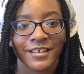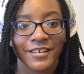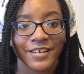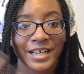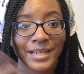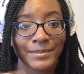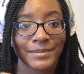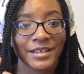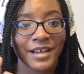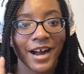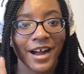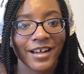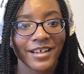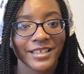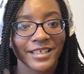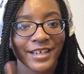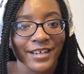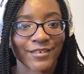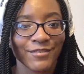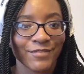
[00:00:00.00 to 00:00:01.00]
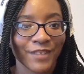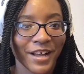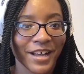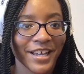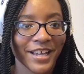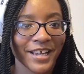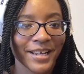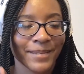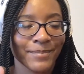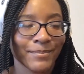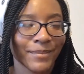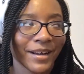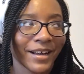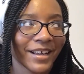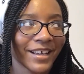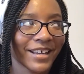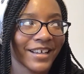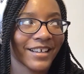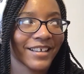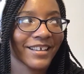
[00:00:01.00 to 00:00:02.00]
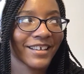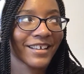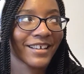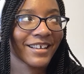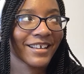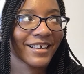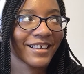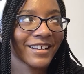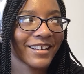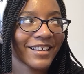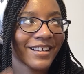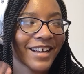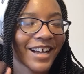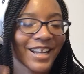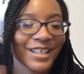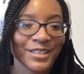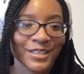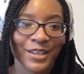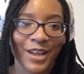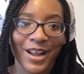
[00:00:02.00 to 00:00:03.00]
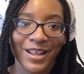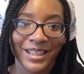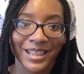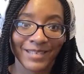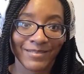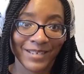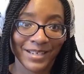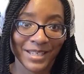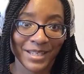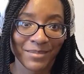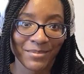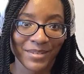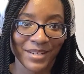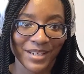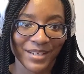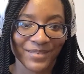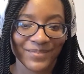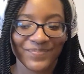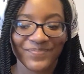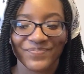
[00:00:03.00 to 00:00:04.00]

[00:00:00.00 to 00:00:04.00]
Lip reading: I'm going to be holidayifying my hot chocolate recipe.